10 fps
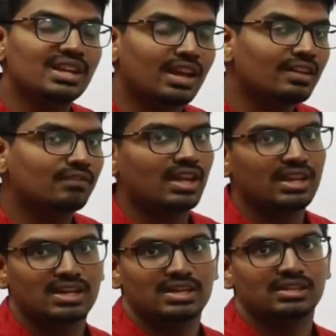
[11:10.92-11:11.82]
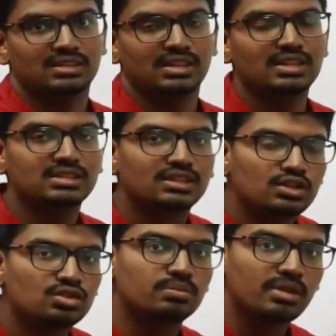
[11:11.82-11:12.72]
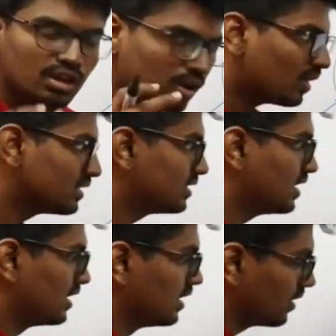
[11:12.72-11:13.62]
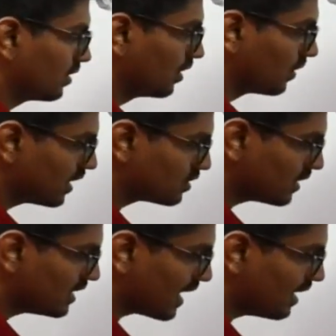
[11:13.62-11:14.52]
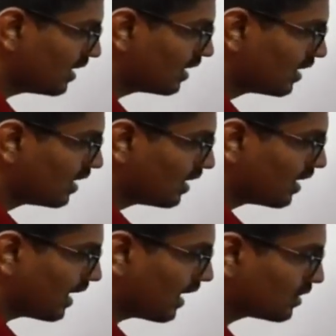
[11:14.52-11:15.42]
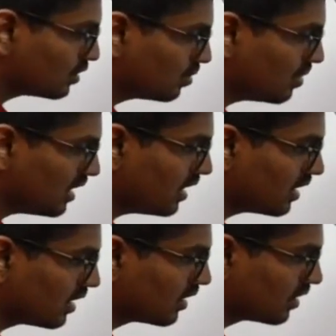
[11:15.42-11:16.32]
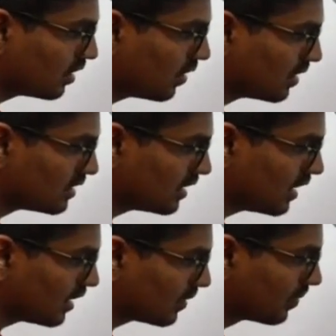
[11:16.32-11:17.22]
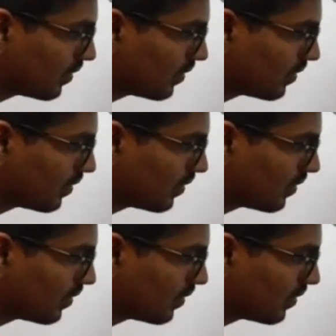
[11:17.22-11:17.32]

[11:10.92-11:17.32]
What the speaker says: be invariant, the distance should be constant. Okay, so L has to be constant.